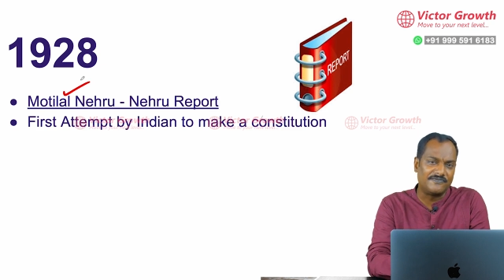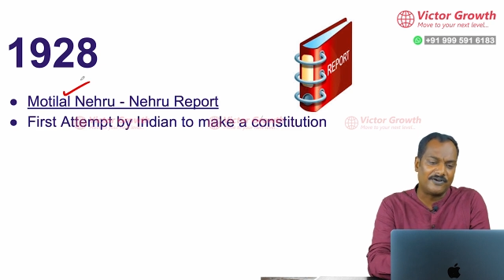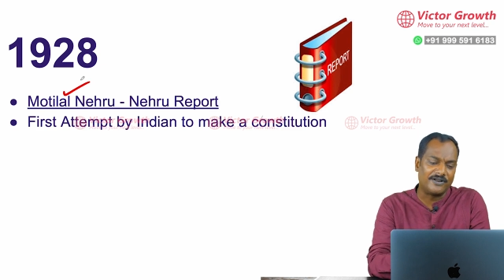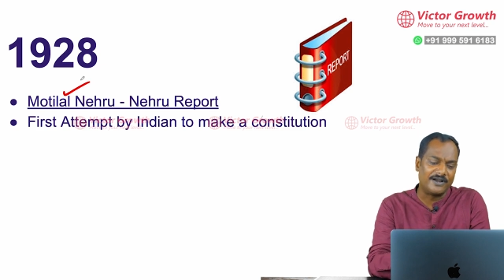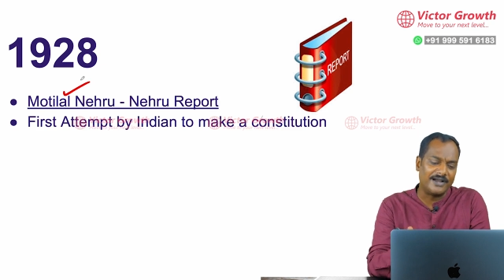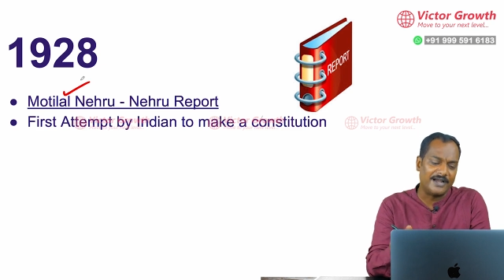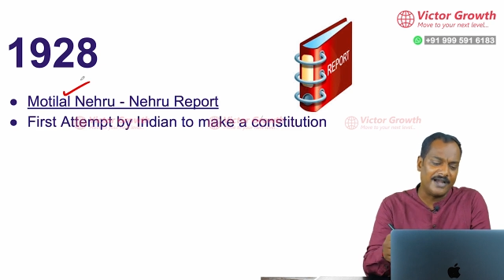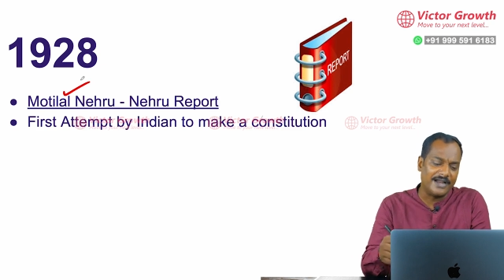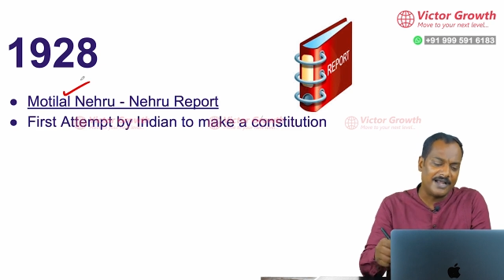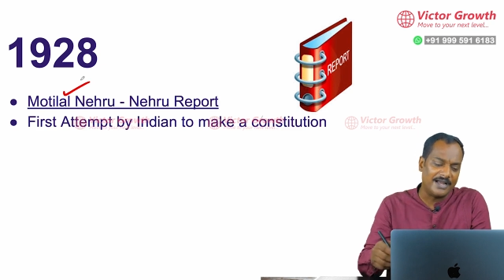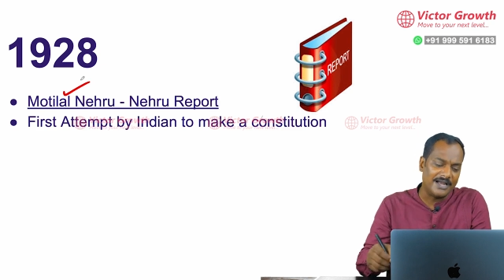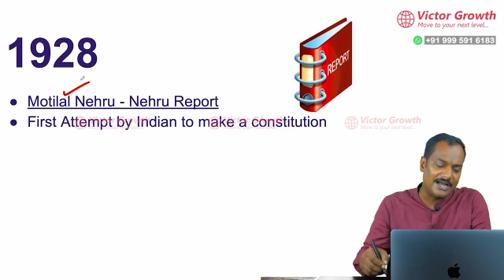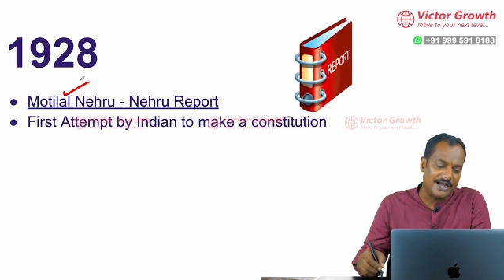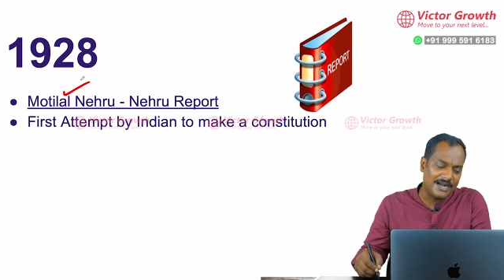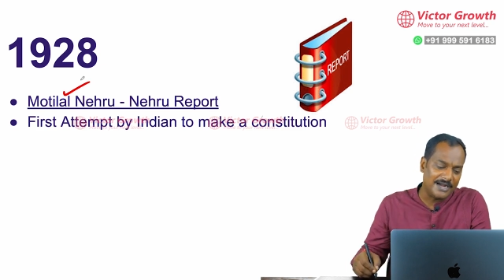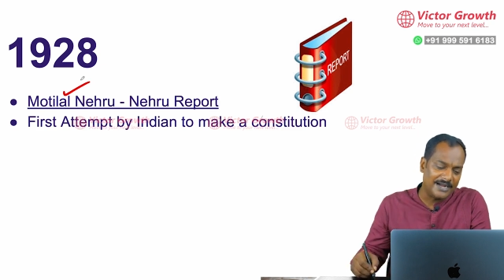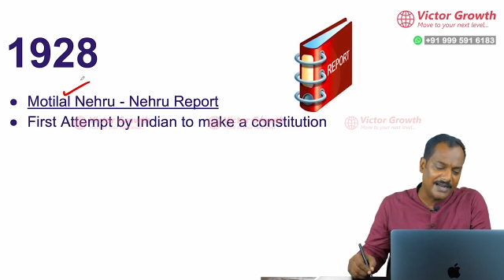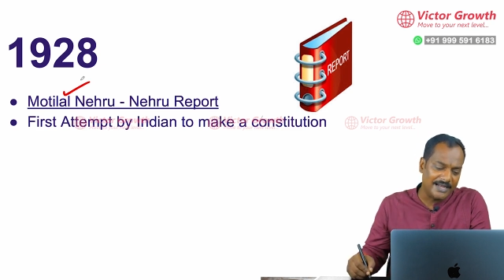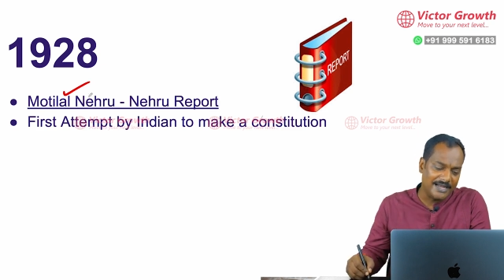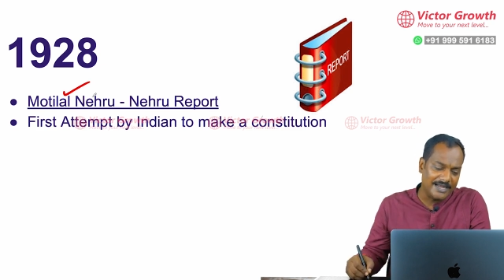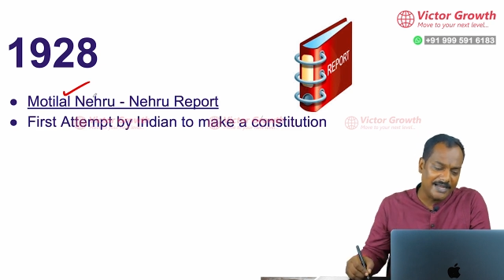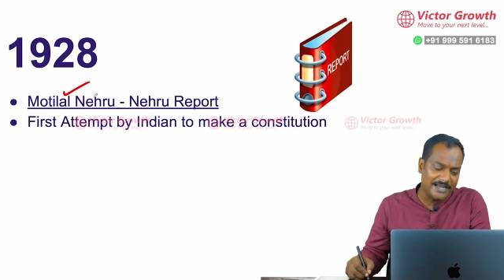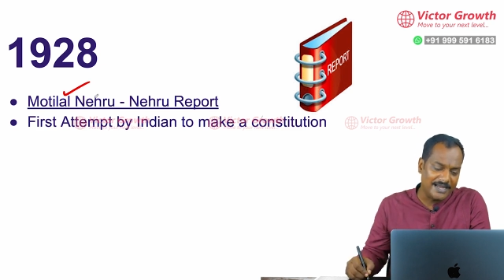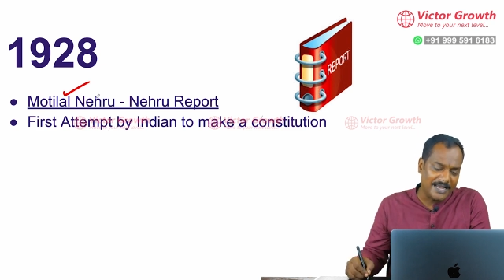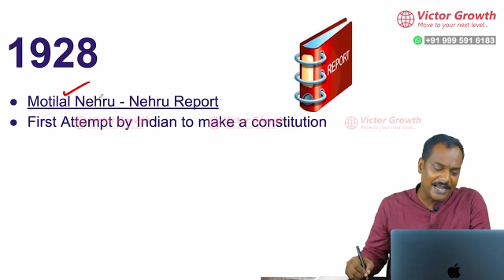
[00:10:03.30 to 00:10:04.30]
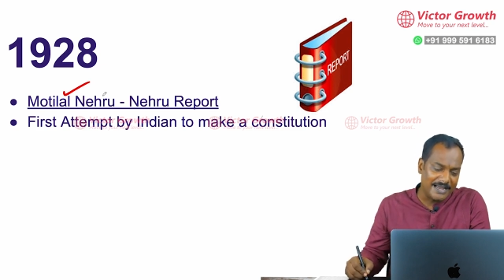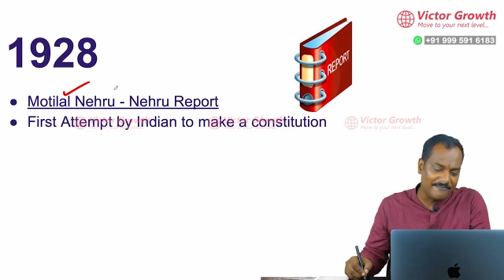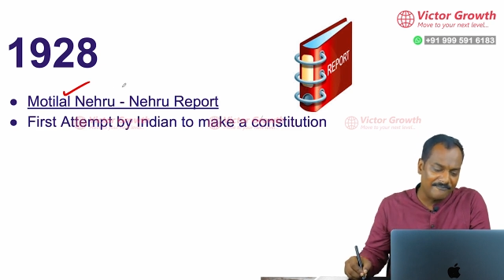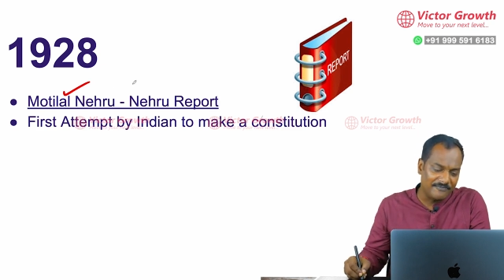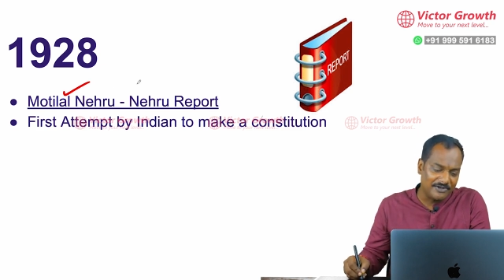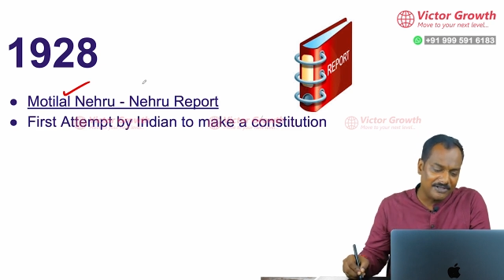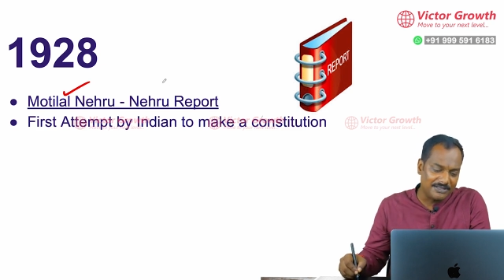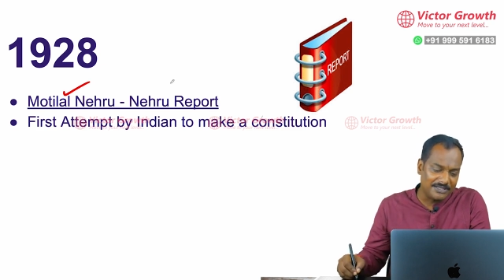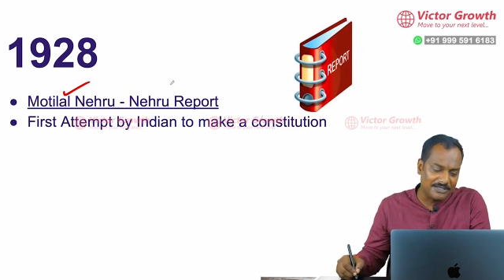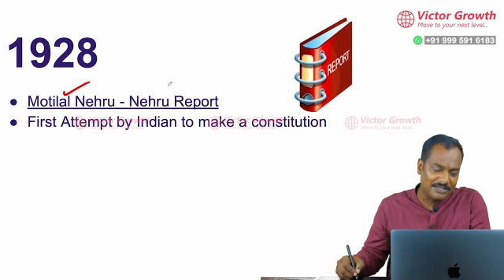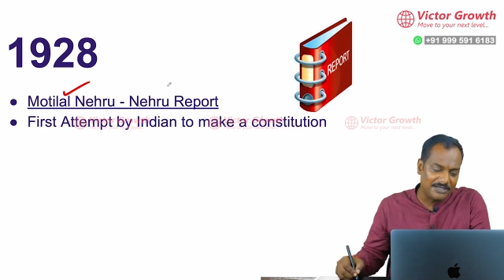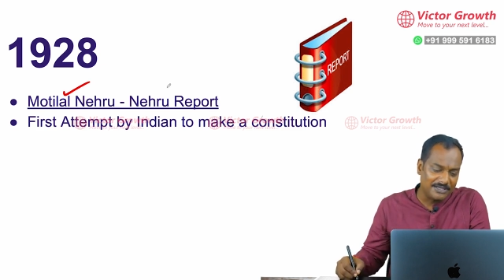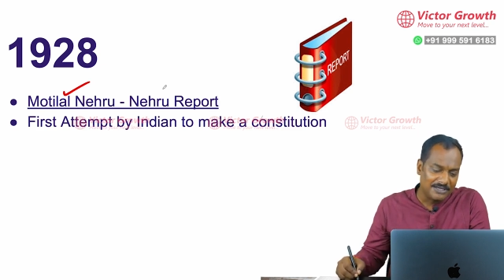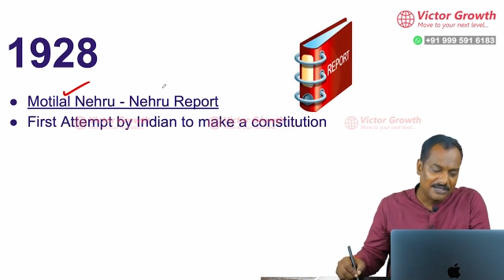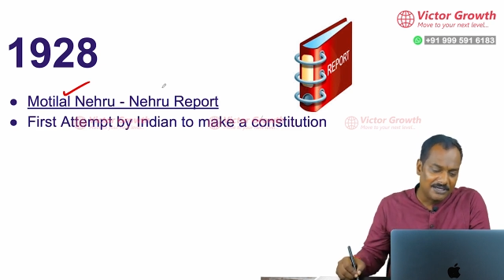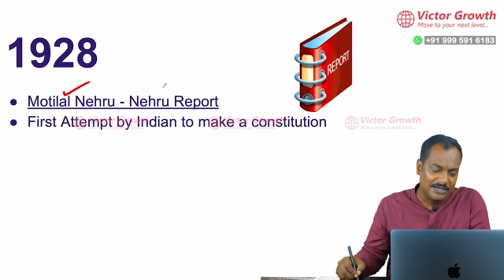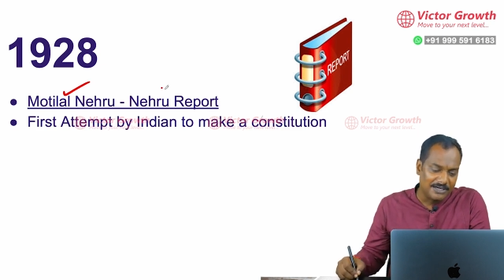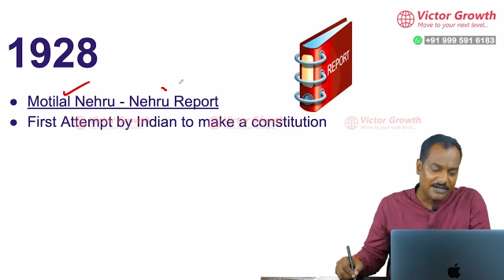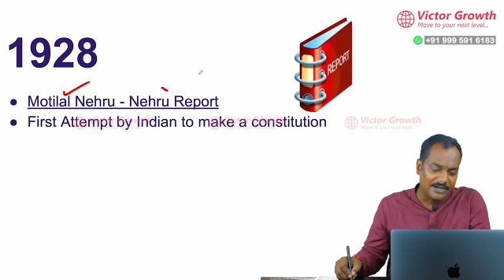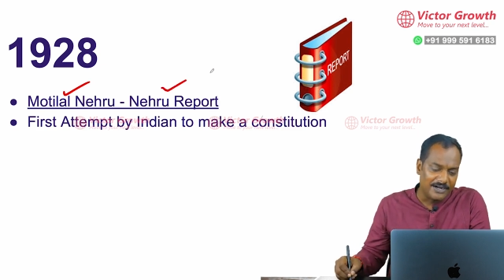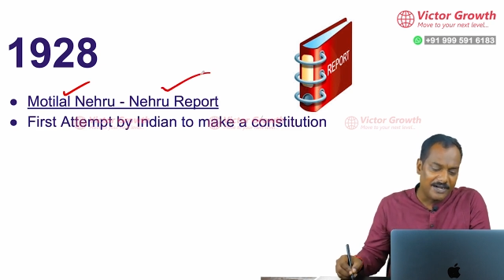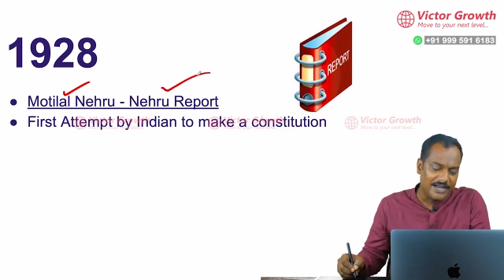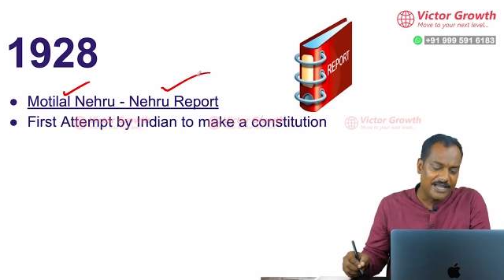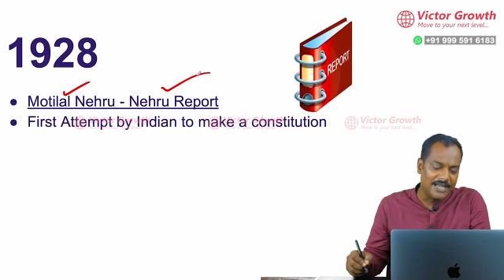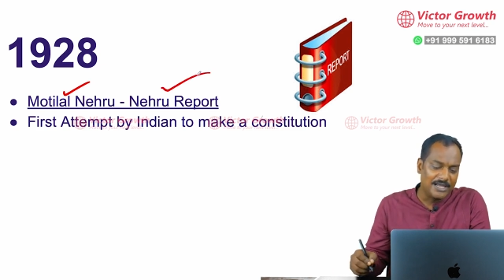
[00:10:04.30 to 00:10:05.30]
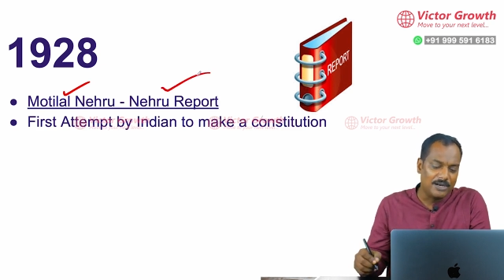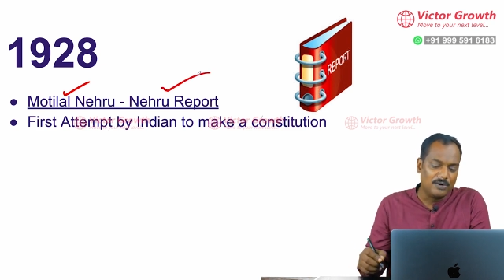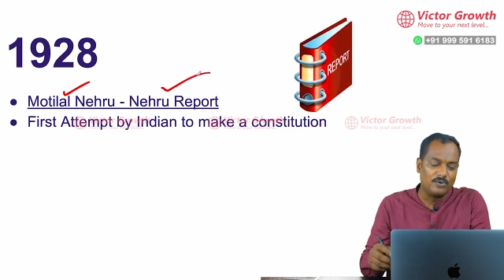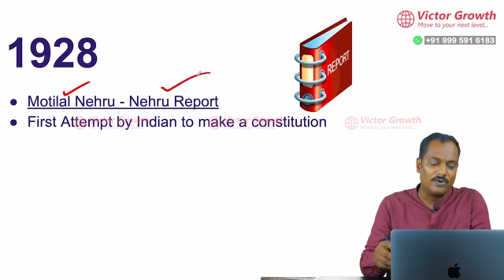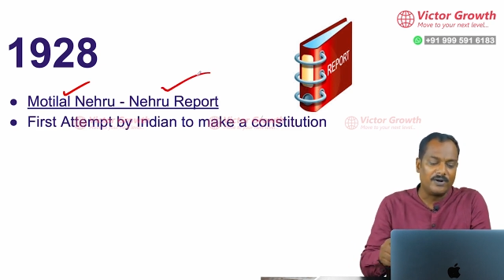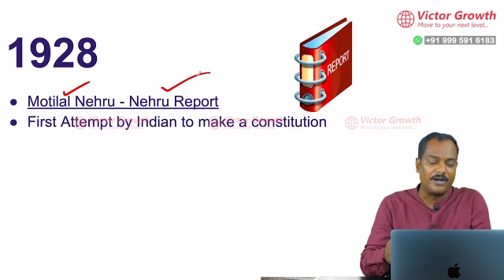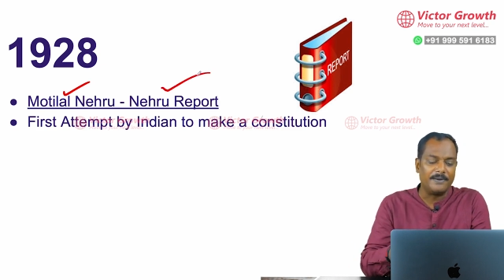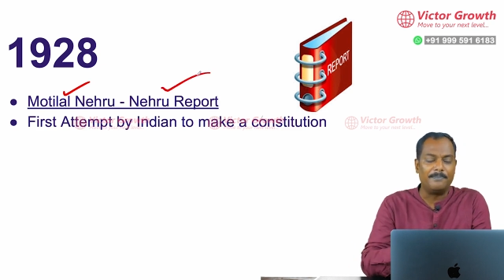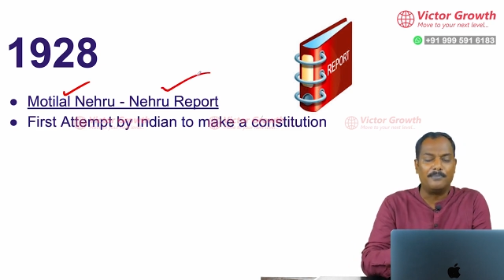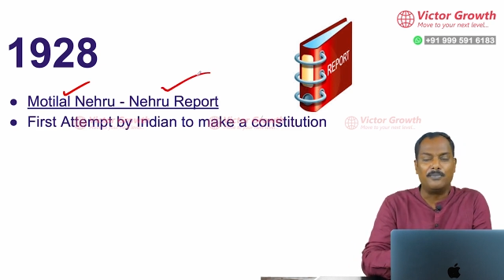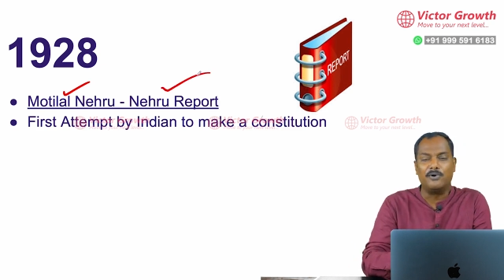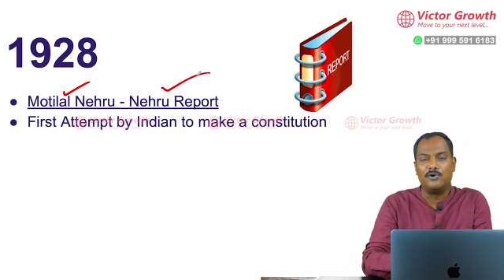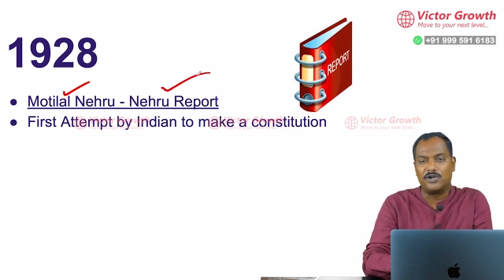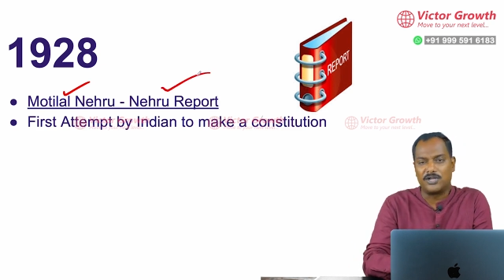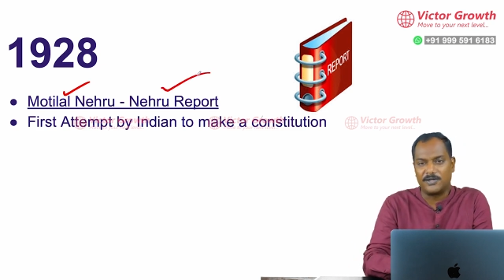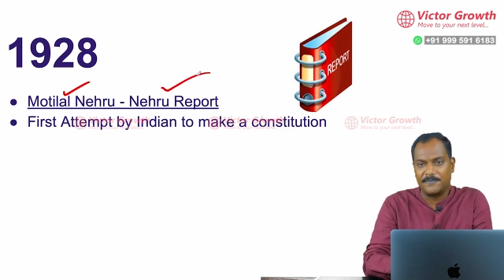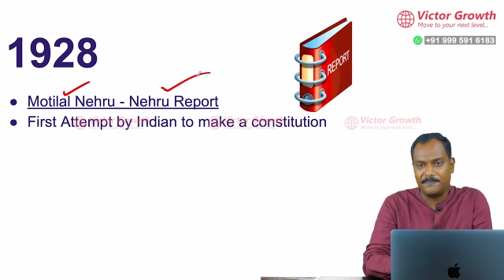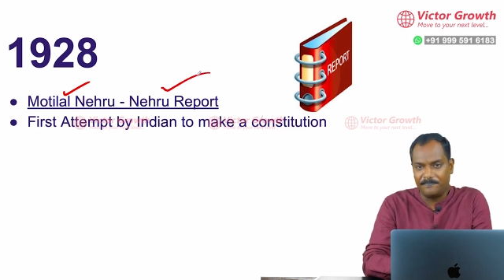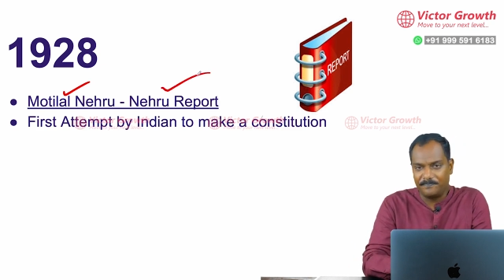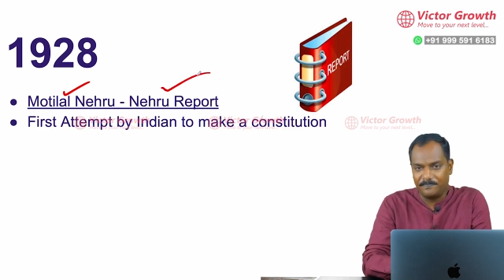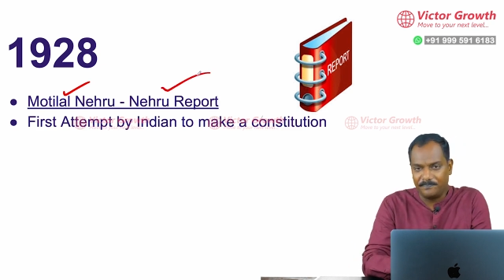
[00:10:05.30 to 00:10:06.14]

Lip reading: for India, and he came with the Nehru report.